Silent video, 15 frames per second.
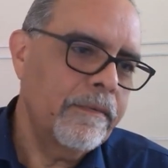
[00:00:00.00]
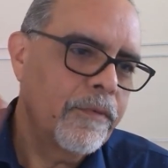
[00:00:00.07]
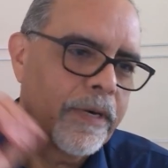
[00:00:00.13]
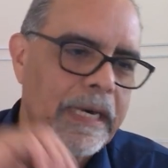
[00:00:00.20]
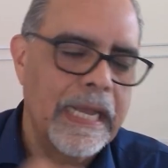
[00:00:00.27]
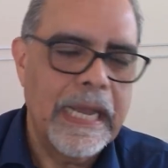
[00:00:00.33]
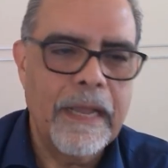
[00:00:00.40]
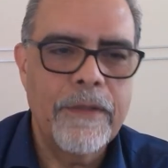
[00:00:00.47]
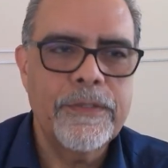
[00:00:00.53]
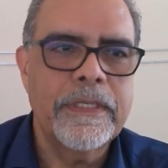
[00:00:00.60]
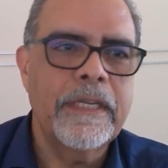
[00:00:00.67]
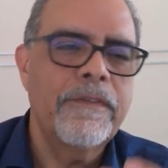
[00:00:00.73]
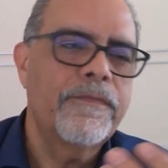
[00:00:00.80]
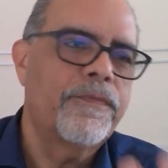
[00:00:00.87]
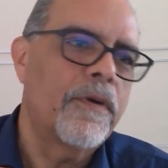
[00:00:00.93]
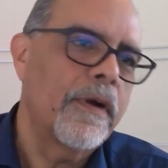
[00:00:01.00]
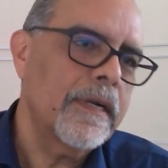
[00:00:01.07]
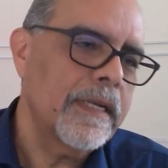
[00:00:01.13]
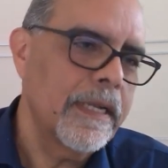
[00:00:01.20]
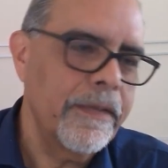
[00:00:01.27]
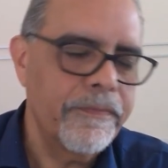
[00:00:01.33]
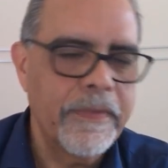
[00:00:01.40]
warehousing,
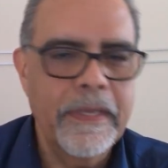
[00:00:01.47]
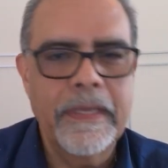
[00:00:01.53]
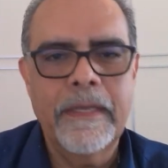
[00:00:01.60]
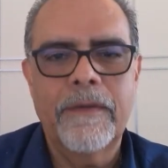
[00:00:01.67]
forklifting,